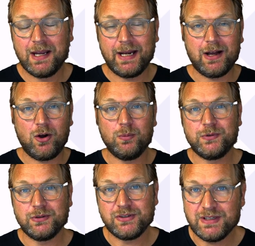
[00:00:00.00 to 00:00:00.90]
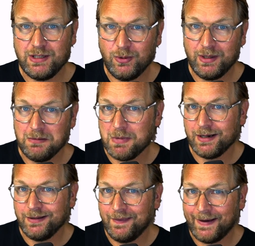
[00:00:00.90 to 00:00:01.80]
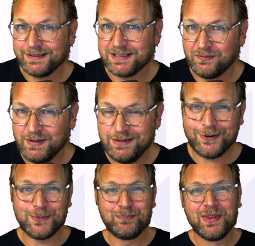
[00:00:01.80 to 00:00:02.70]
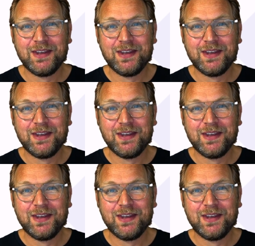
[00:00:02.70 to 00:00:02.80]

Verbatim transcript: And I hope to see you in my next video.